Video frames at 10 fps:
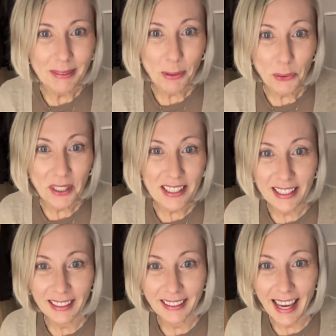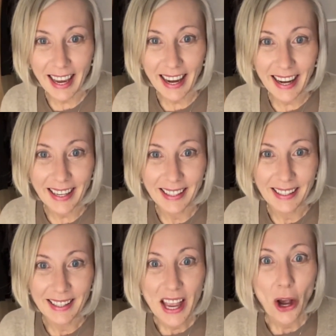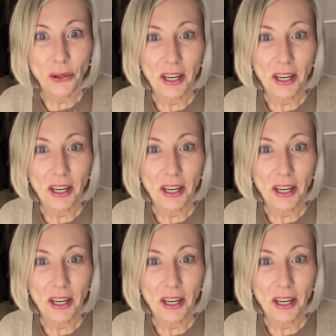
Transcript: Bonus son, yay! Oh,